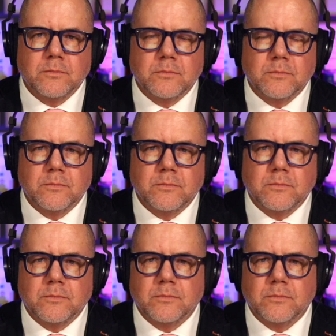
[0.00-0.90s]

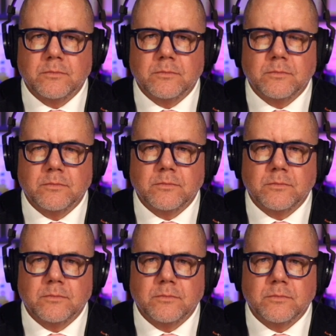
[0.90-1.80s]

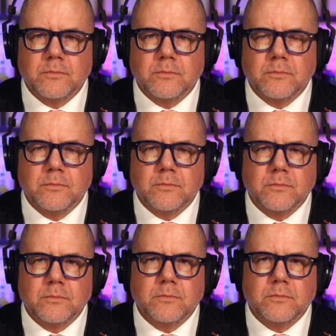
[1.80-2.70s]

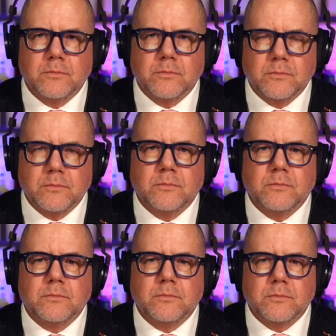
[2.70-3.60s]

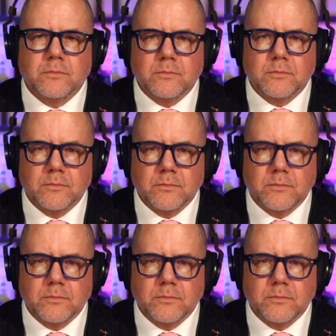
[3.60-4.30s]
(silent)